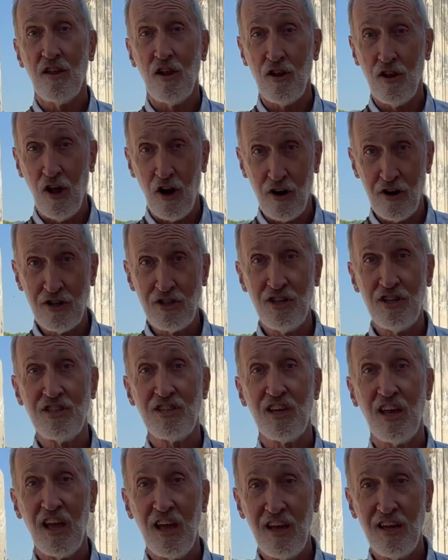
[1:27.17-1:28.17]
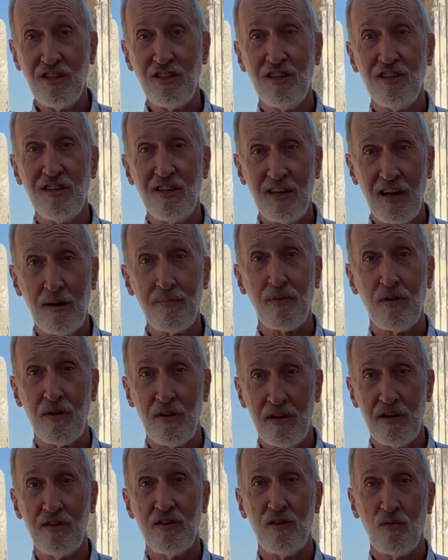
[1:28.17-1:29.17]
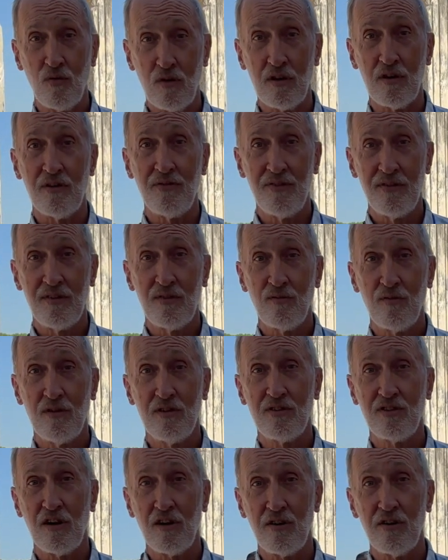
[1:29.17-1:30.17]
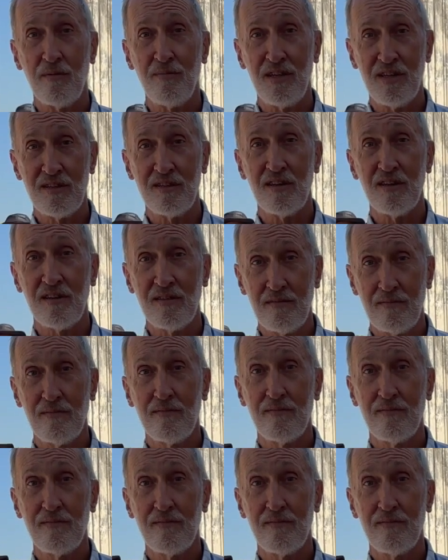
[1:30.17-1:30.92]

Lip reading: The largest ancient temple in the world was the Artemisia.